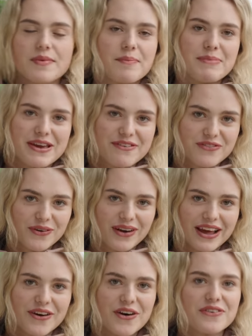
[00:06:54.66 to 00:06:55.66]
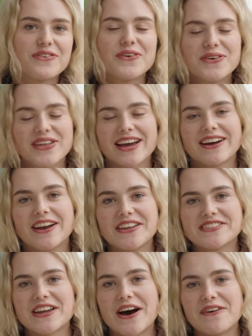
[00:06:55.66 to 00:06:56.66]
me falling off, all that kind
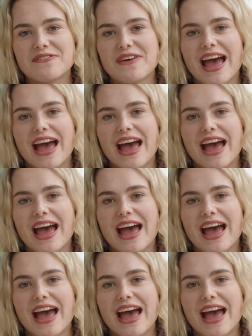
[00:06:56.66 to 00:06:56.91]
of stuff.